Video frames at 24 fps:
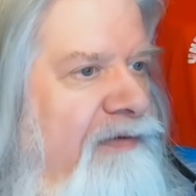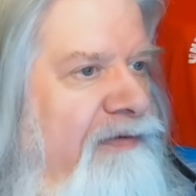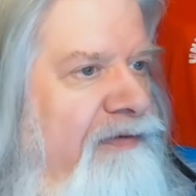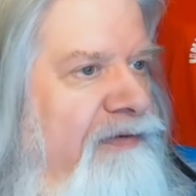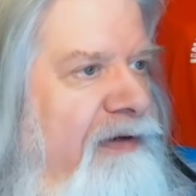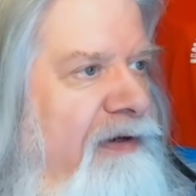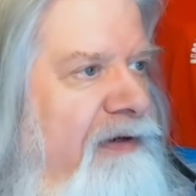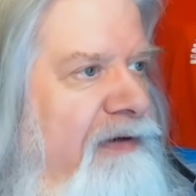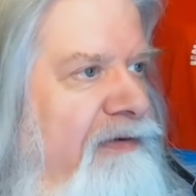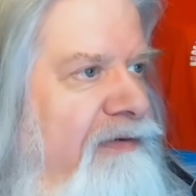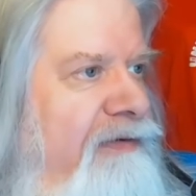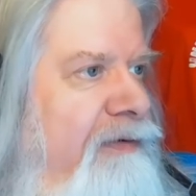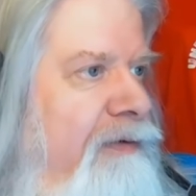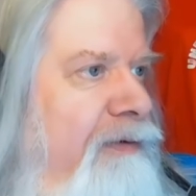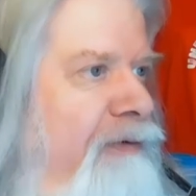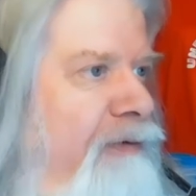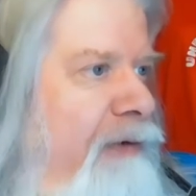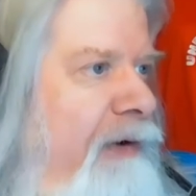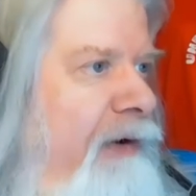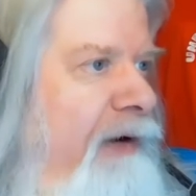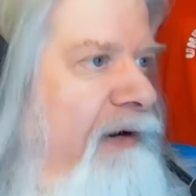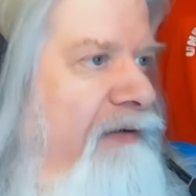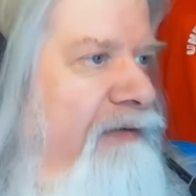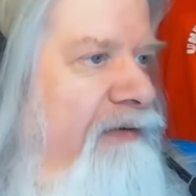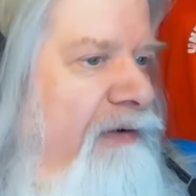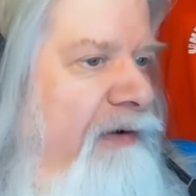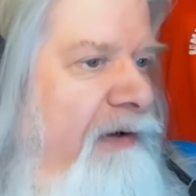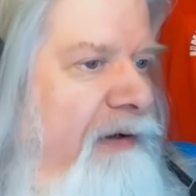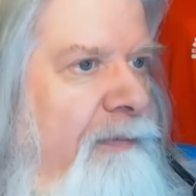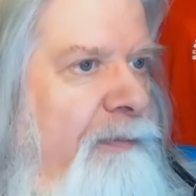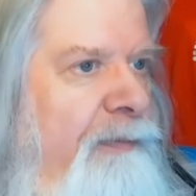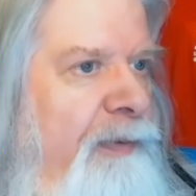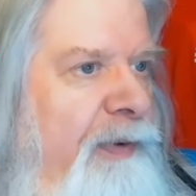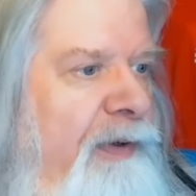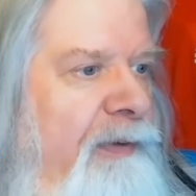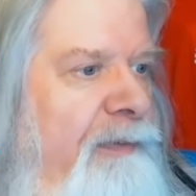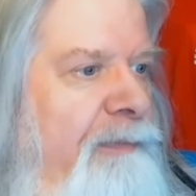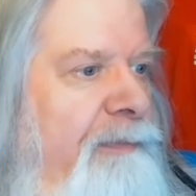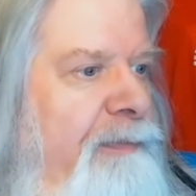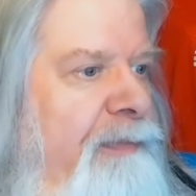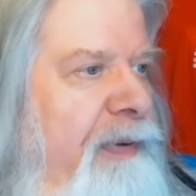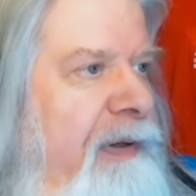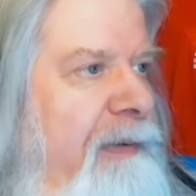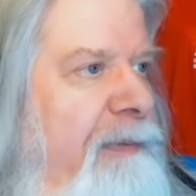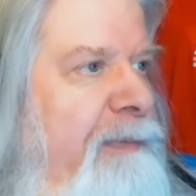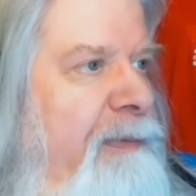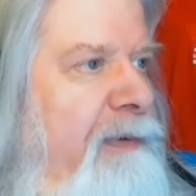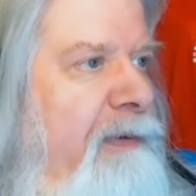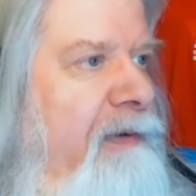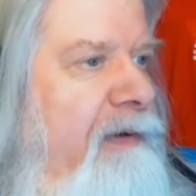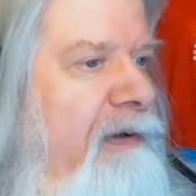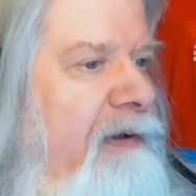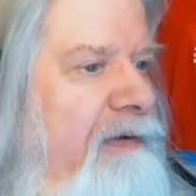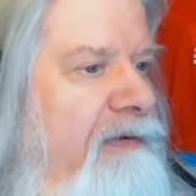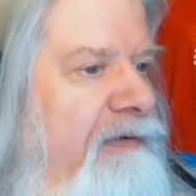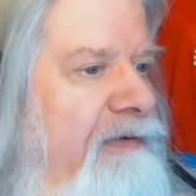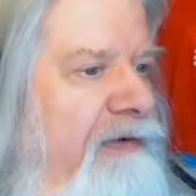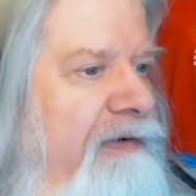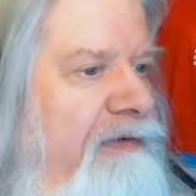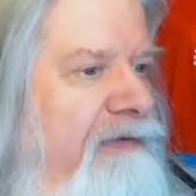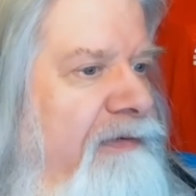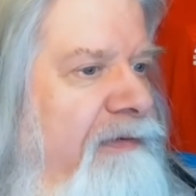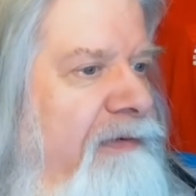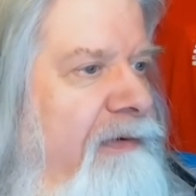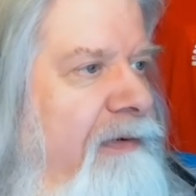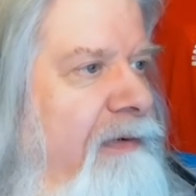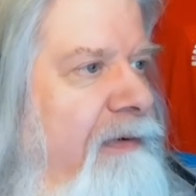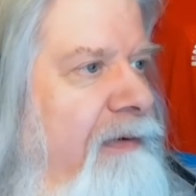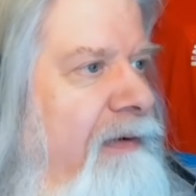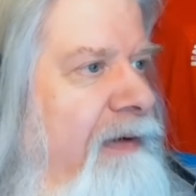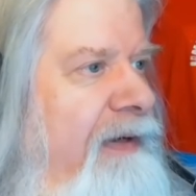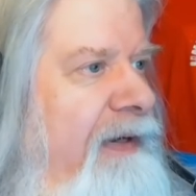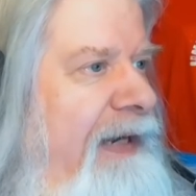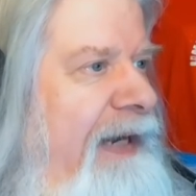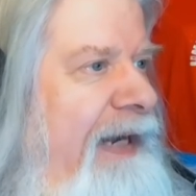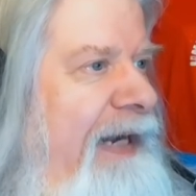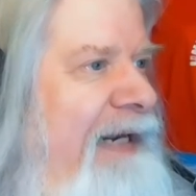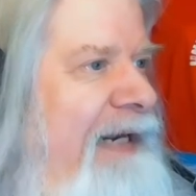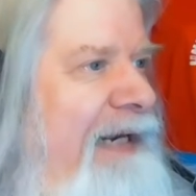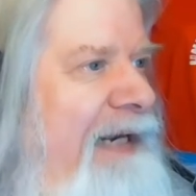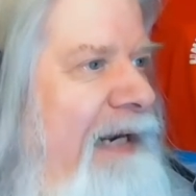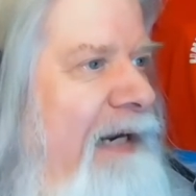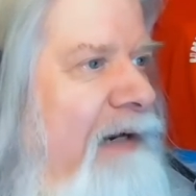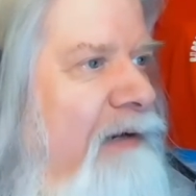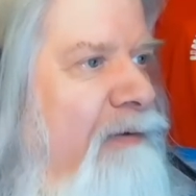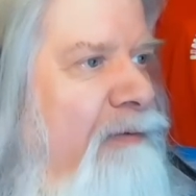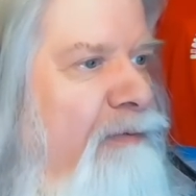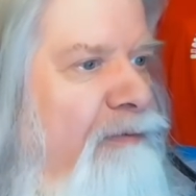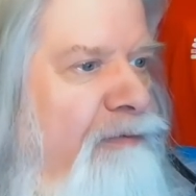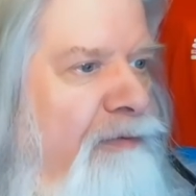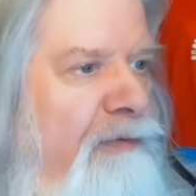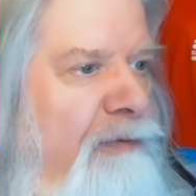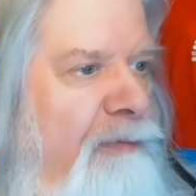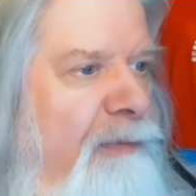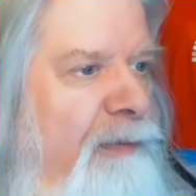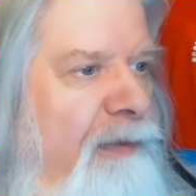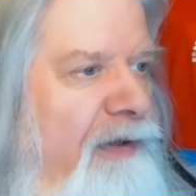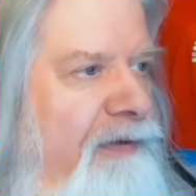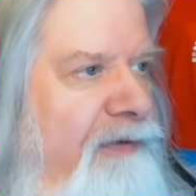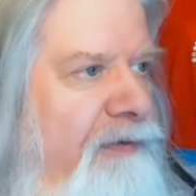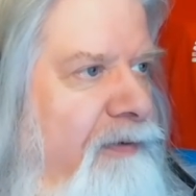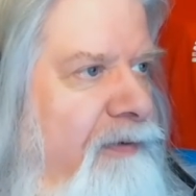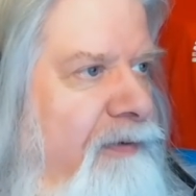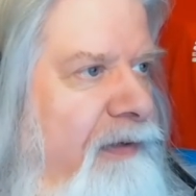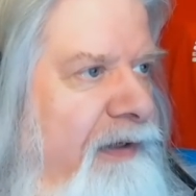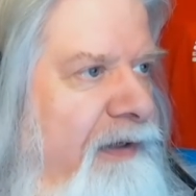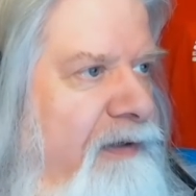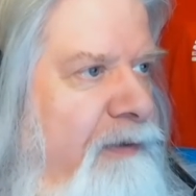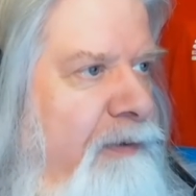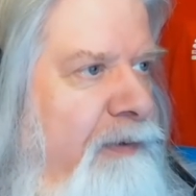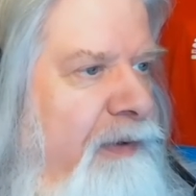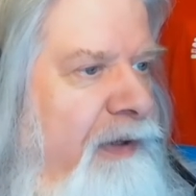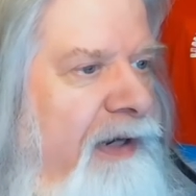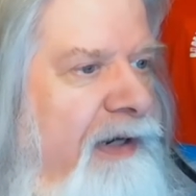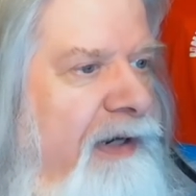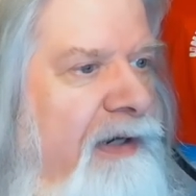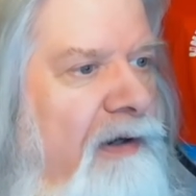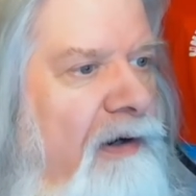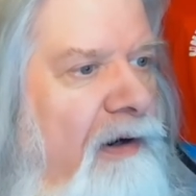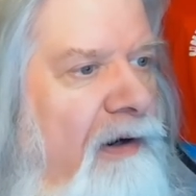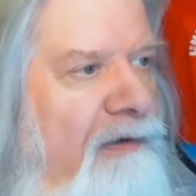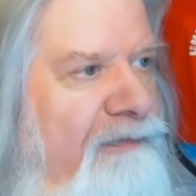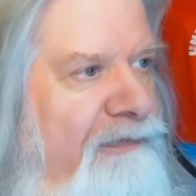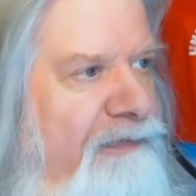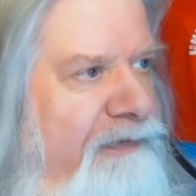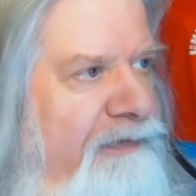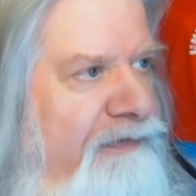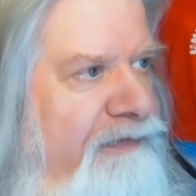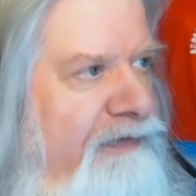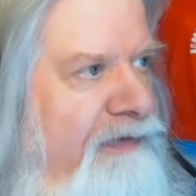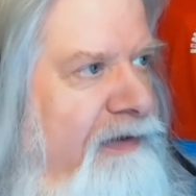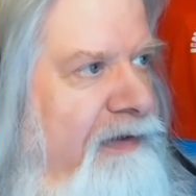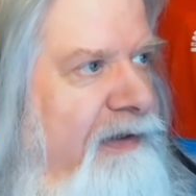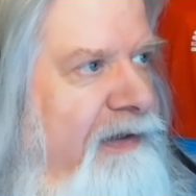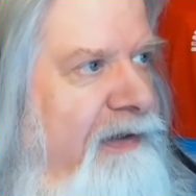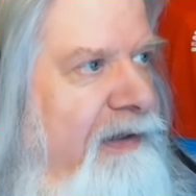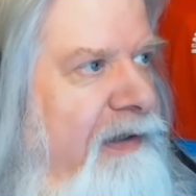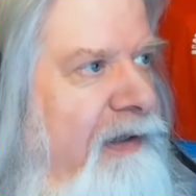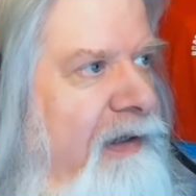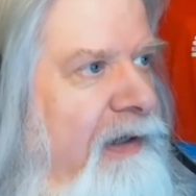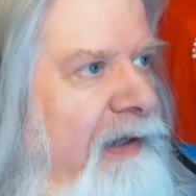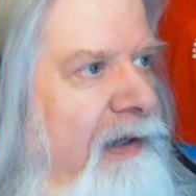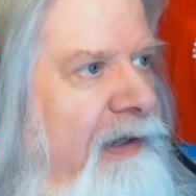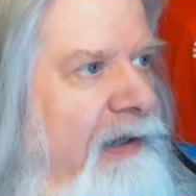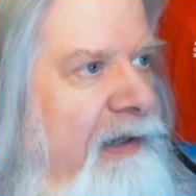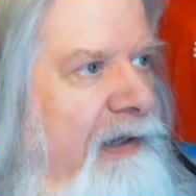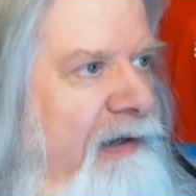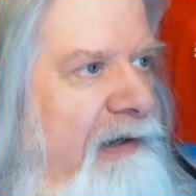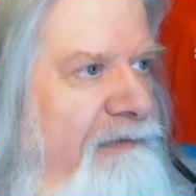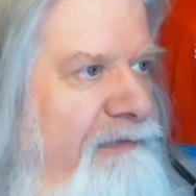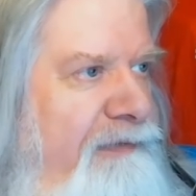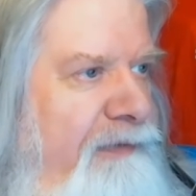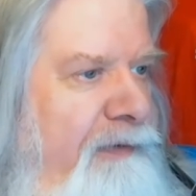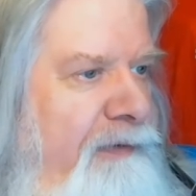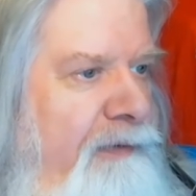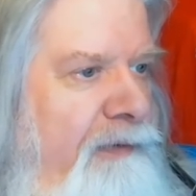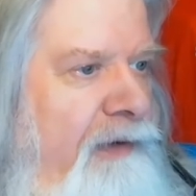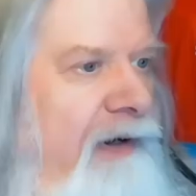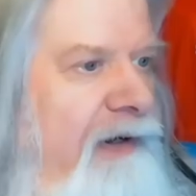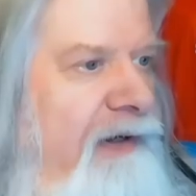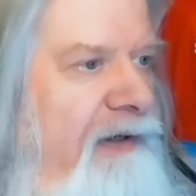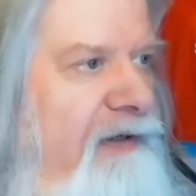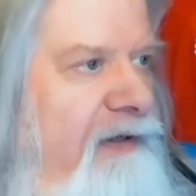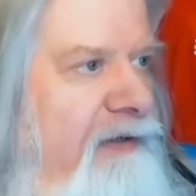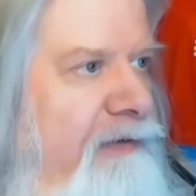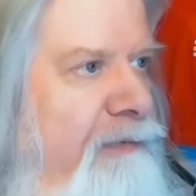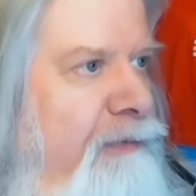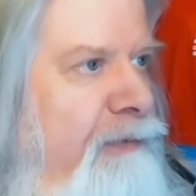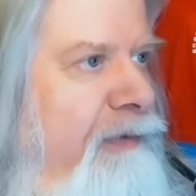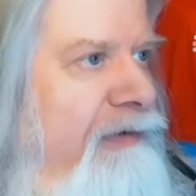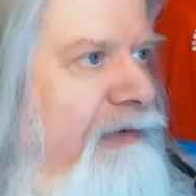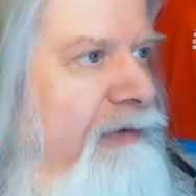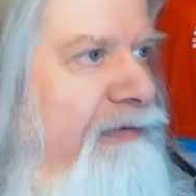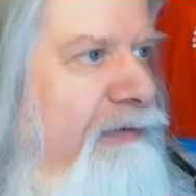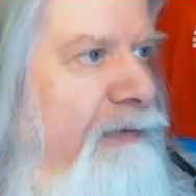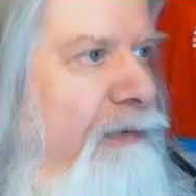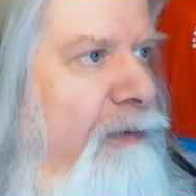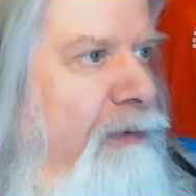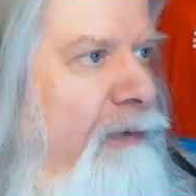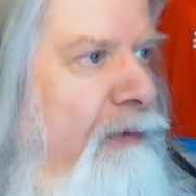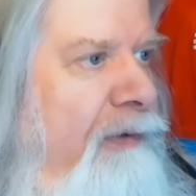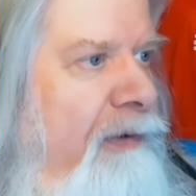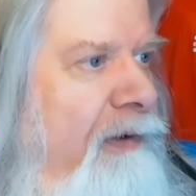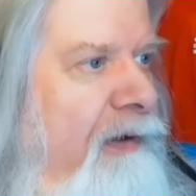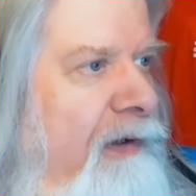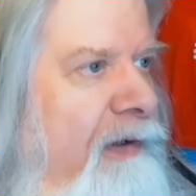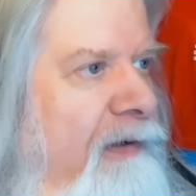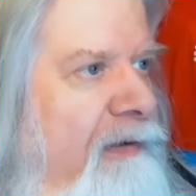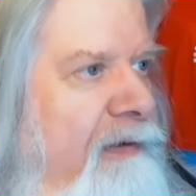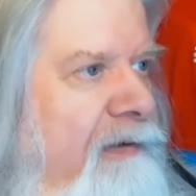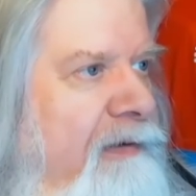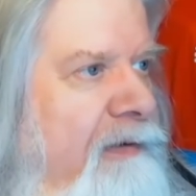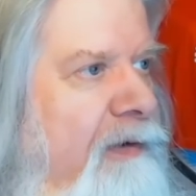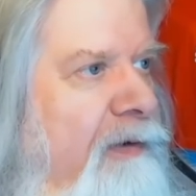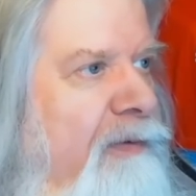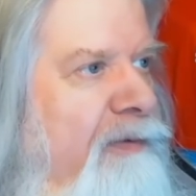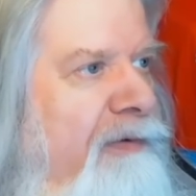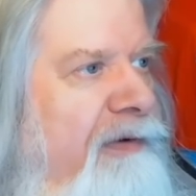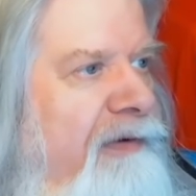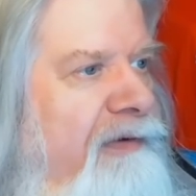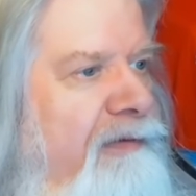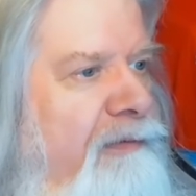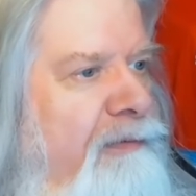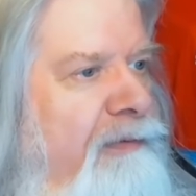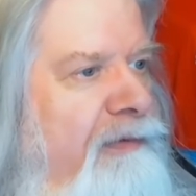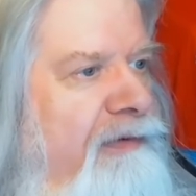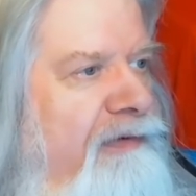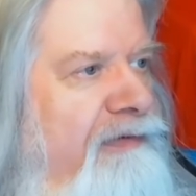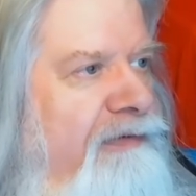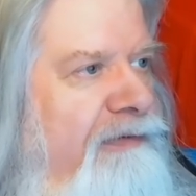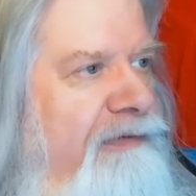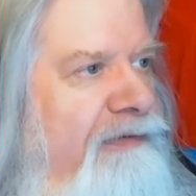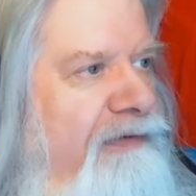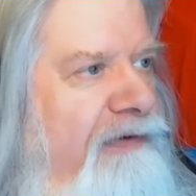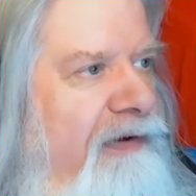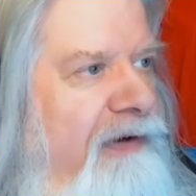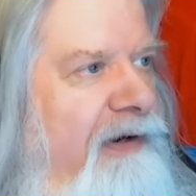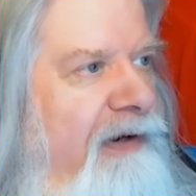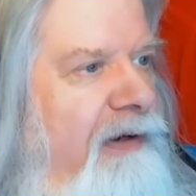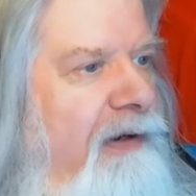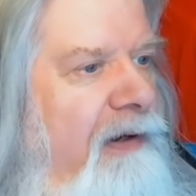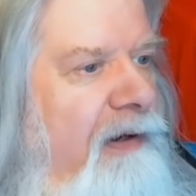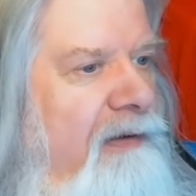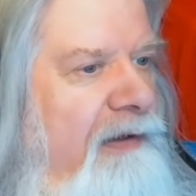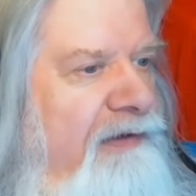cities are crashing, but people are just getting out from under, like they're getting off a city if they're high Netherese, or the low Netherese are saying,